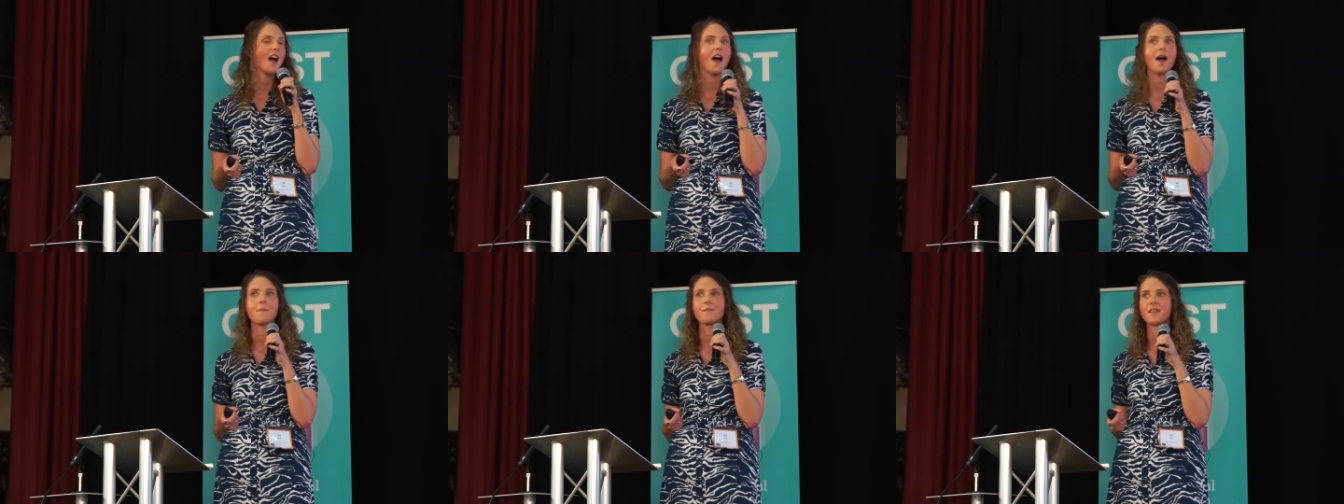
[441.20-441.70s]

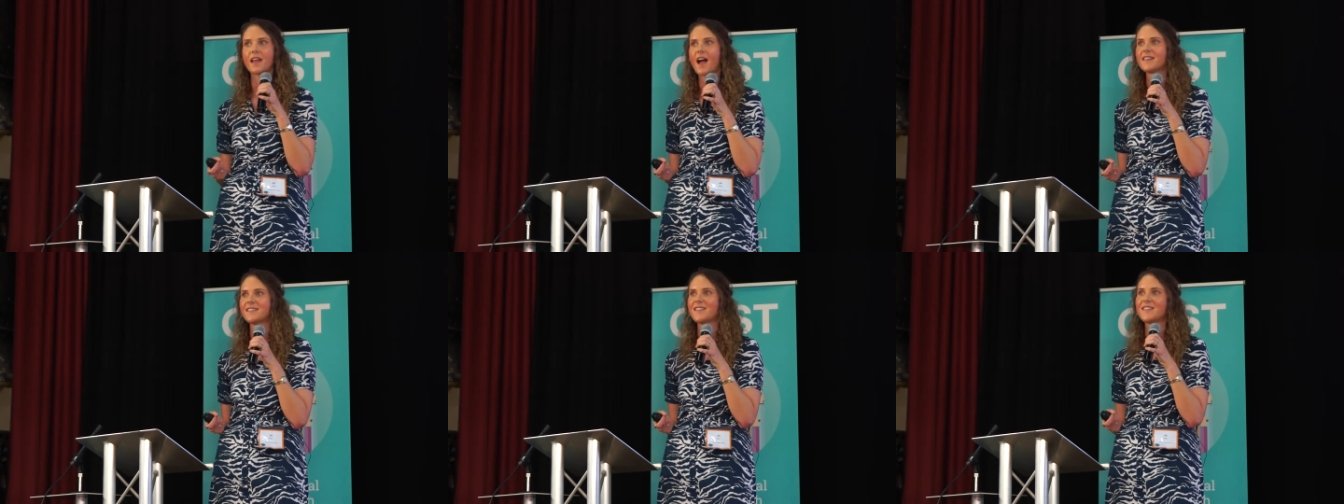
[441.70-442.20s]
the
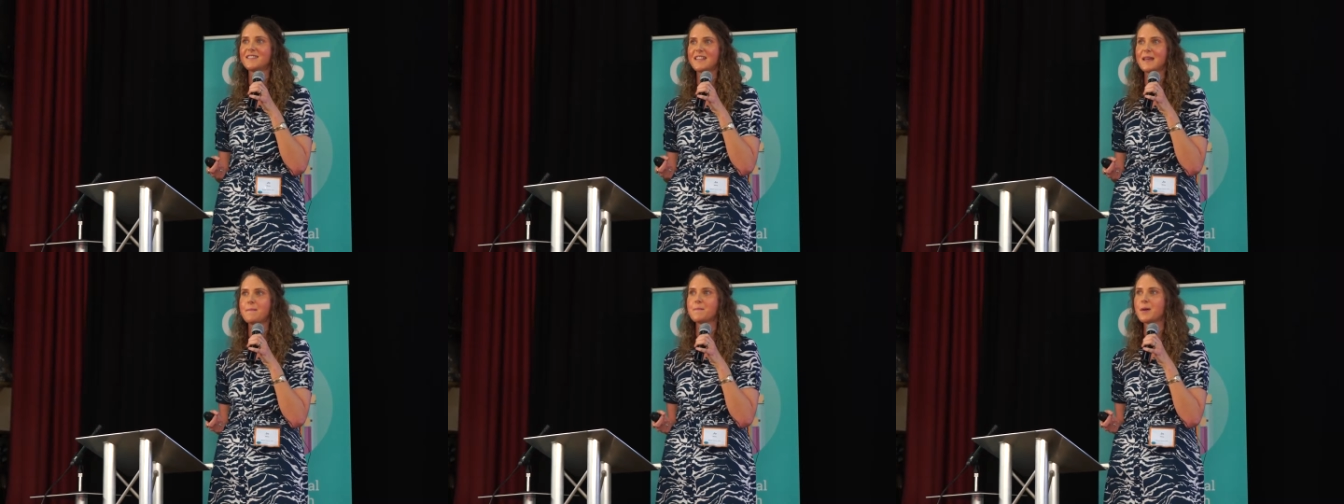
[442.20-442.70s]
guys in the
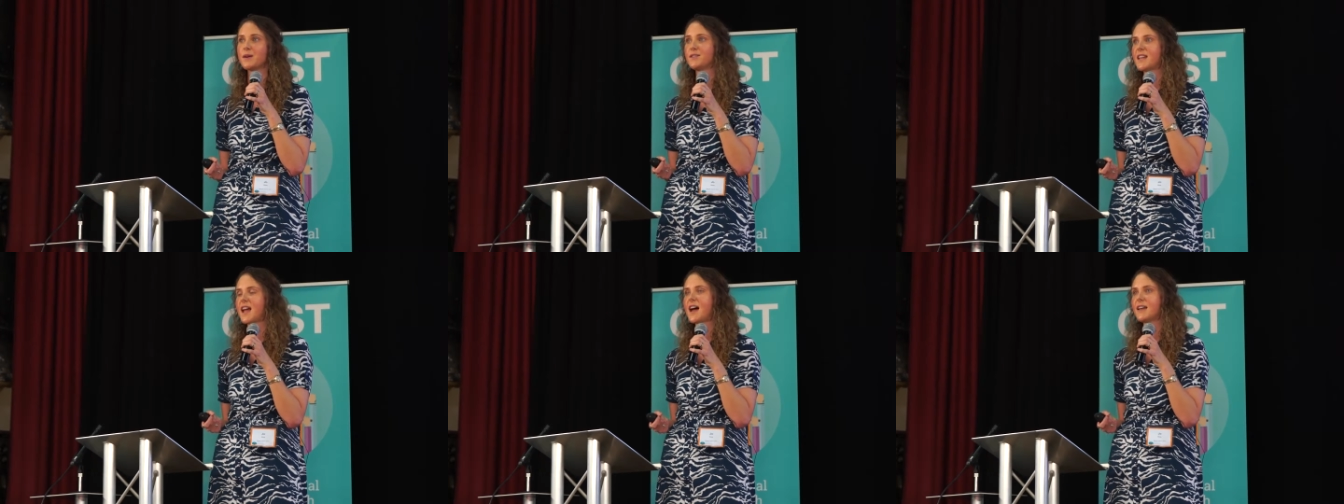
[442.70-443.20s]
team
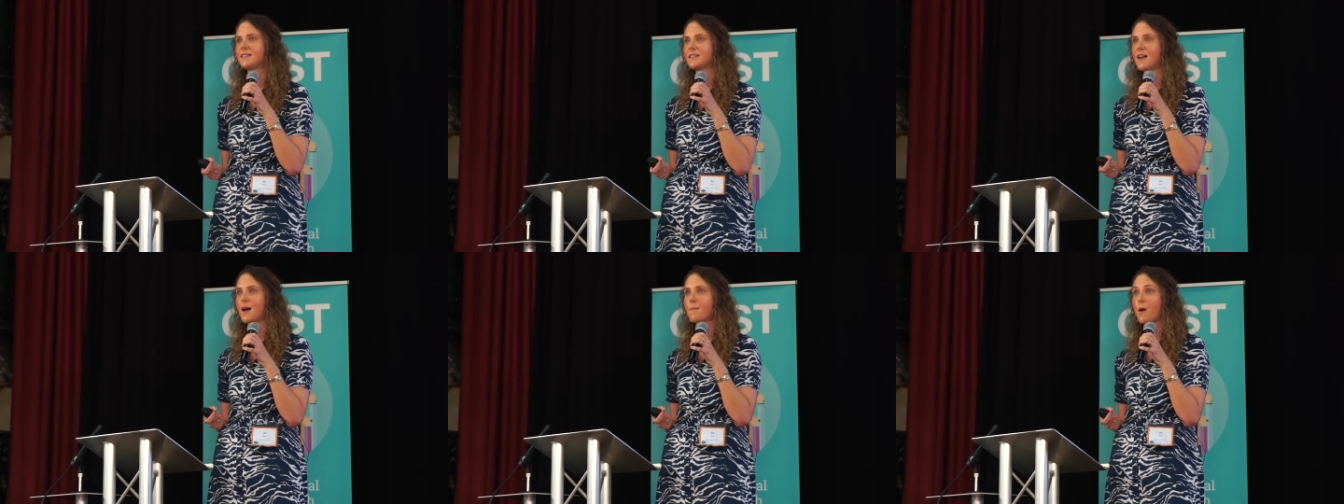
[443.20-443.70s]
built it as
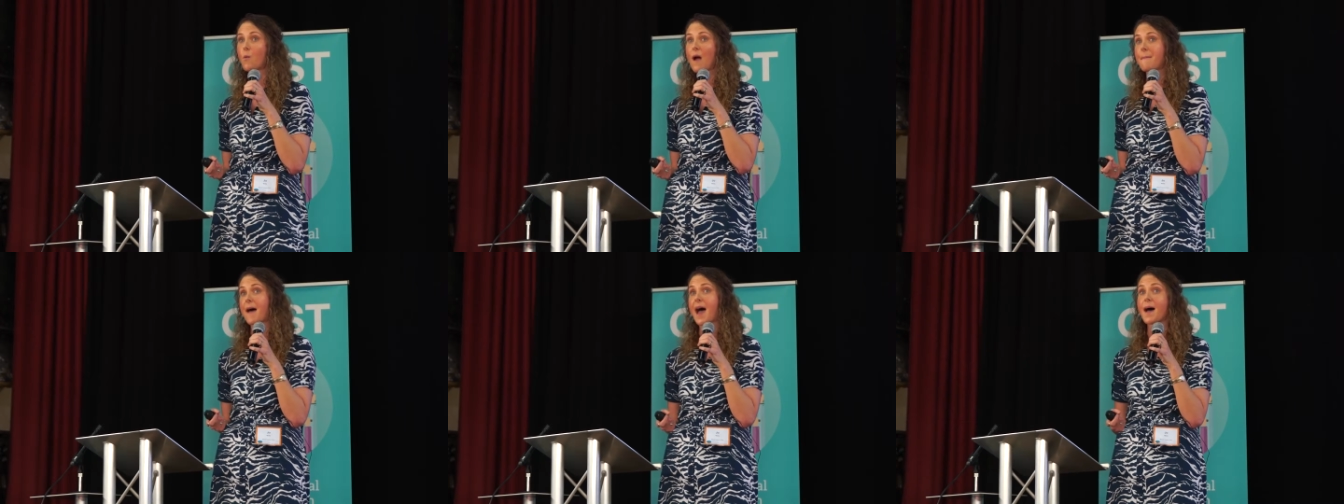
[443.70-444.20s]
a
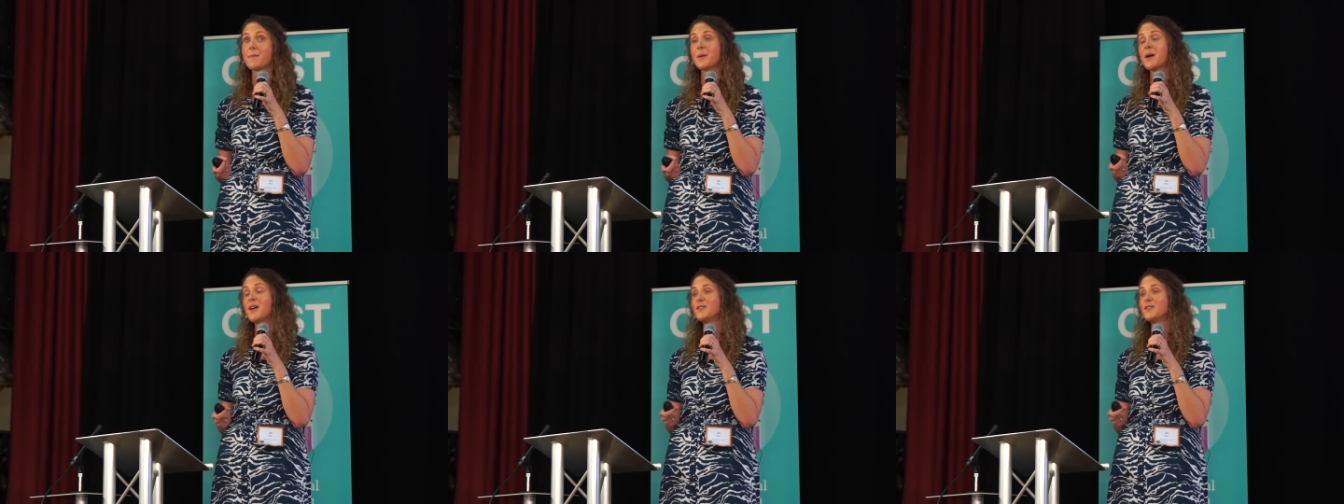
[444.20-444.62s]
web app.